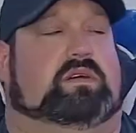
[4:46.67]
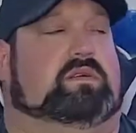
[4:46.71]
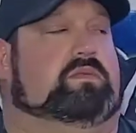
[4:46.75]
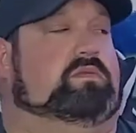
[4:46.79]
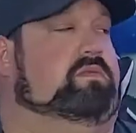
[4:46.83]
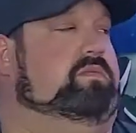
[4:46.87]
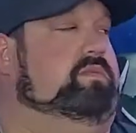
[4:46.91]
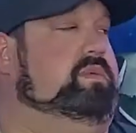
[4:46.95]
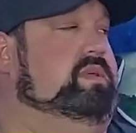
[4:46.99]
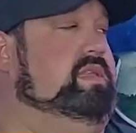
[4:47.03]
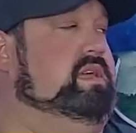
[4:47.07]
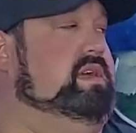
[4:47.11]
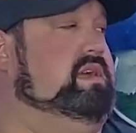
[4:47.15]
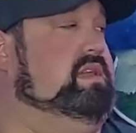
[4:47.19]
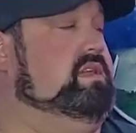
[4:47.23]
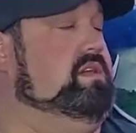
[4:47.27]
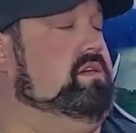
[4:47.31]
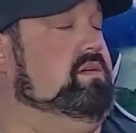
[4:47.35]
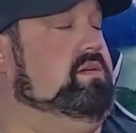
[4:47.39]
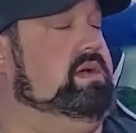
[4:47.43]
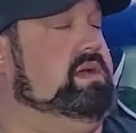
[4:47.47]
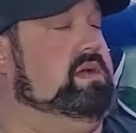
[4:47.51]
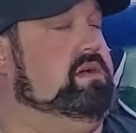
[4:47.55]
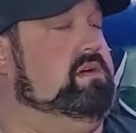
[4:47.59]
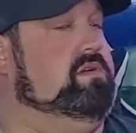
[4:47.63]
We'll be then
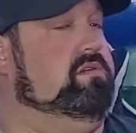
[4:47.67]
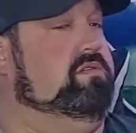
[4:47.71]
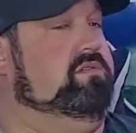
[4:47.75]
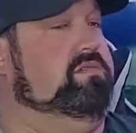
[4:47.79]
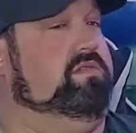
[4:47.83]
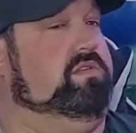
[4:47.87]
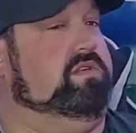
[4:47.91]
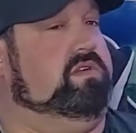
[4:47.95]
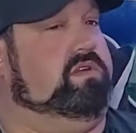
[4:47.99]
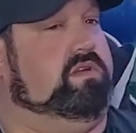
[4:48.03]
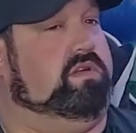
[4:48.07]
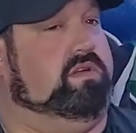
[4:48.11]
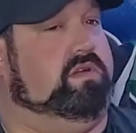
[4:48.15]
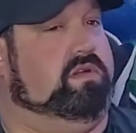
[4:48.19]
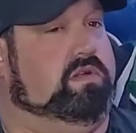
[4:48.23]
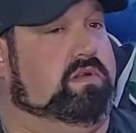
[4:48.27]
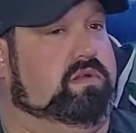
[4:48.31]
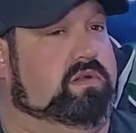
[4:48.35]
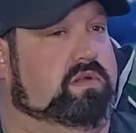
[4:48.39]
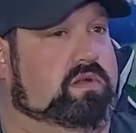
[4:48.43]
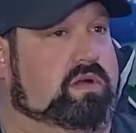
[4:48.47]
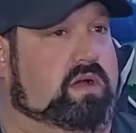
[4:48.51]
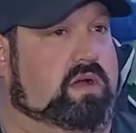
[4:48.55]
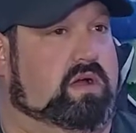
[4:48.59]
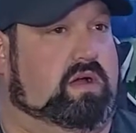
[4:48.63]
going over
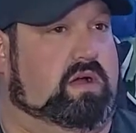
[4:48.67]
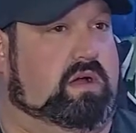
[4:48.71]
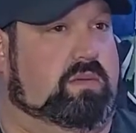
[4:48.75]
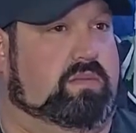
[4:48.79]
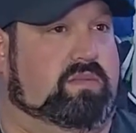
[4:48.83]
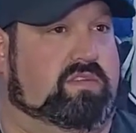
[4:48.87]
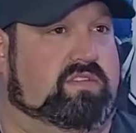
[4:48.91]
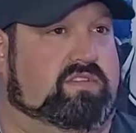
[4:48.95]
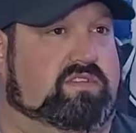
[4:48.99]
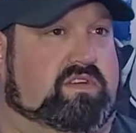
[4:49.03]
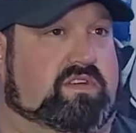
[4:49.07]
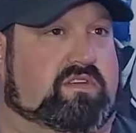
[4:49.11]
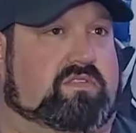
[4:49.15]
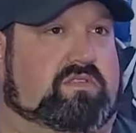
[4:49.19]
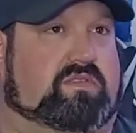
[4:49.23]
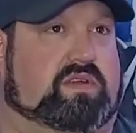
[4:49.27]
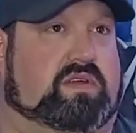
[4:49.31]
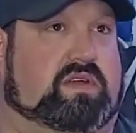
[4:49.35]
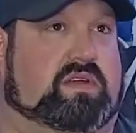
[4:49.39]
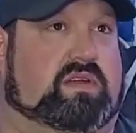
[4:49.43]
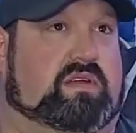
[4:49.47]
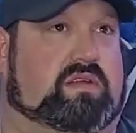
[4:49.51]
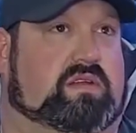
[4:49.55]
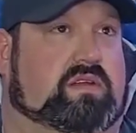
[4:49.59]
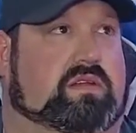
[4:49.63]
the
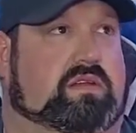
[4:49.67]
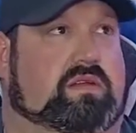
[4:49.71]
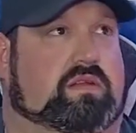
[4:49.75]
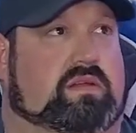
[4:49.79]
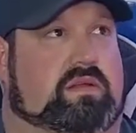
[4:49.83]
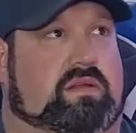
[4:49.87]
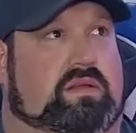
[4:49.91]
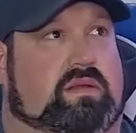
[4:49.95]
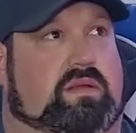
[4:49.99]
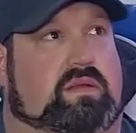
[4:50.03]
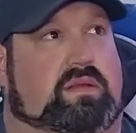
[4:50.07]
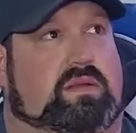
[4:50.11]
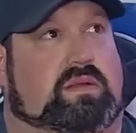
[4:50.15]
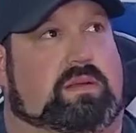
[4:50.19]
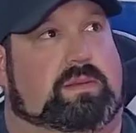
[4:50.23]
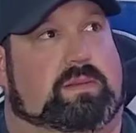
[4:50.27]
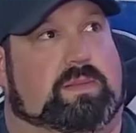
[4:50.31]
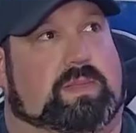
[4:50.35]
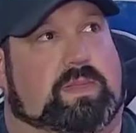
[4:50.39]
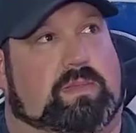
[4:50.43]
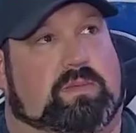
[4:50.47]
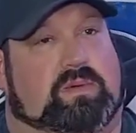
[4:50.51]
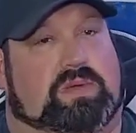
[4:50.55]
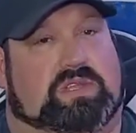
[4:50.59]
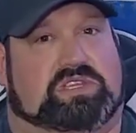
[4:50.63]
software,
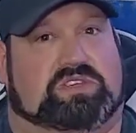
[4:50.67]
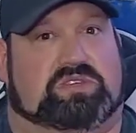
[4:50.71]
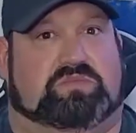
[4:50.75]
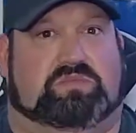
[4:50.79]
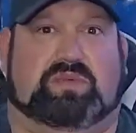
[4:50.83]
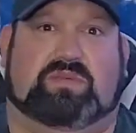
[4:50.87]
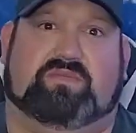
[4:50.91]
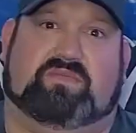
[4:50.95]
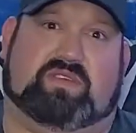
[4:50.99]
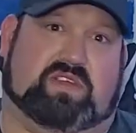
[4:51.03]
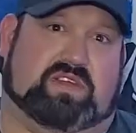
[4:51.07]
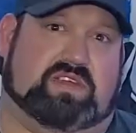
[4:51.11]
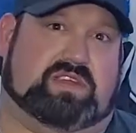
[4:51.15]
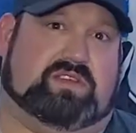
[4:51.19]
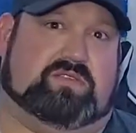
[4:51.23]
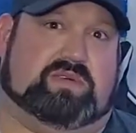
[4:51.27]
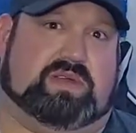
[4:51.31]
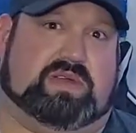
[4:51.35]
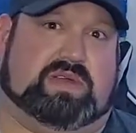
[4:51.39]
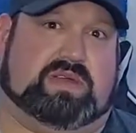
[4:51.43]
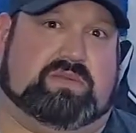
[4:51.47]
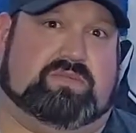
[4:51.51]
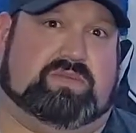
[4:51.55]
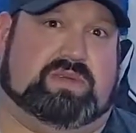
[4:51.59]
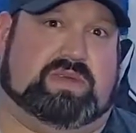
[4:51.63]
which will be very
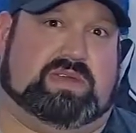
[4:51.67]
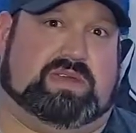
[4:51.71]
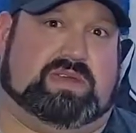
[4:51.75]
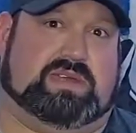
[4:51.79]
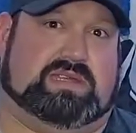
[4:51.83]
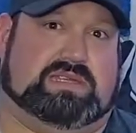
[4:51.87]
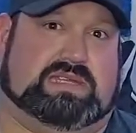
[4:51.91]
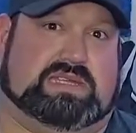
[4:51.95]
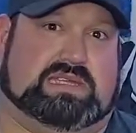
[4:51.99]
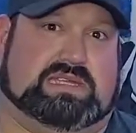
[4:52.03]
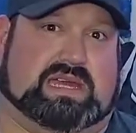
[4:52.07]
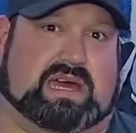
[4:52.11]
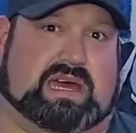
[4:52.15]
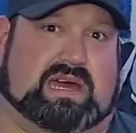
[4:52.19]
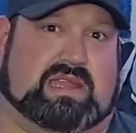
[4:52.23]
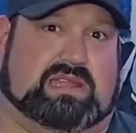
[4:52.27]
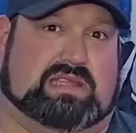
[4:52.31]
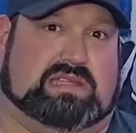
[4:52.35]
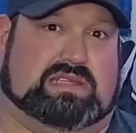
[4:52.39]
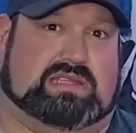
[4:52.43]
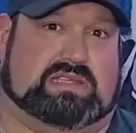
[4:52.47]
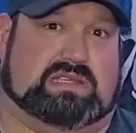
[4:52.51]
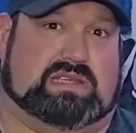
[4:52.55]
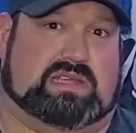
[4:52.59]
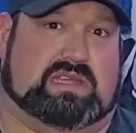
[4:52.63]
quick because it's
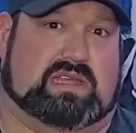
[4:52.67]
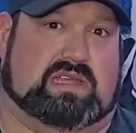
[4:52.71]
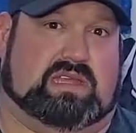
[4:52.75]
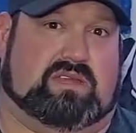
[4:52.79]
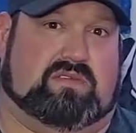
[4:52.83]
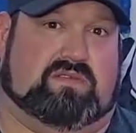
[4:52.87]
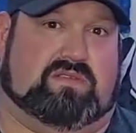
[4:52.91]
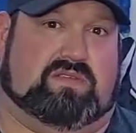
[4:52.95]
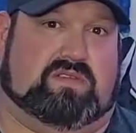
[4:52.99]
honestly,